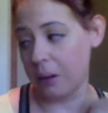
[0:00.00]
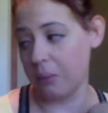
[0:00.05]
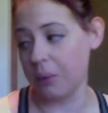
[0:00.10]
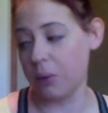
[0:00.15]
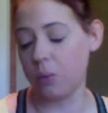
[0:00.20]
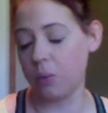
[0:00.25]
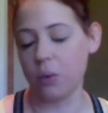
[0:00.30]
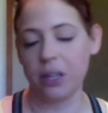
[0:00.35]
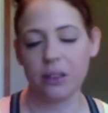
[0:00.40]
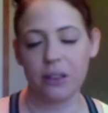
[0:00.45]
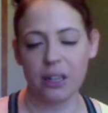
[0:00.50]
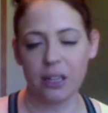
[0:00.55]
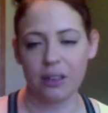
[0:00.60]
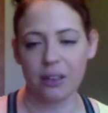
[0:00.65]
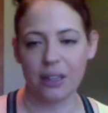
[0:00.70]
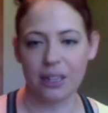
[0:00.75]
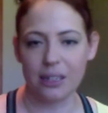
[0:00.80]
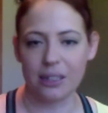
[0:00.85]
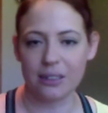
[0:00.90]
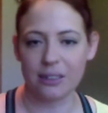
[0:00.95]
One thing
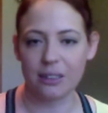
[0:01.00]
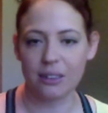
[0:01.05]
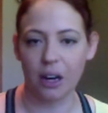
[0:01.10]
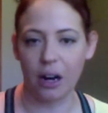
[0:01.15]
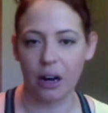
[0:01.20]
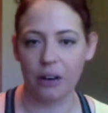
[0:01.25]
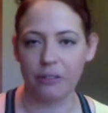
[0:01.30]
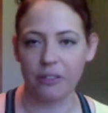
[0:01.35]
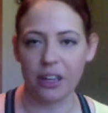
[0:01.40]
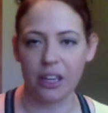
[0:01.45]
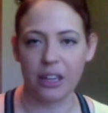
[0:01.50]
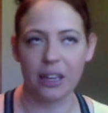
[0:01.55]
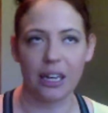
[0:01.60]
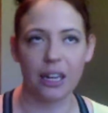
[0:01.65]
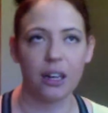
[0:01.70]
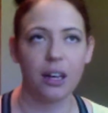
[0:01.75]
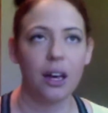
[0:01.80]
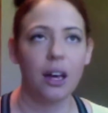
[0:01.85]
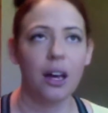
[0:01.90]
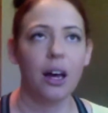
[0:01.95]
that is coffee, like,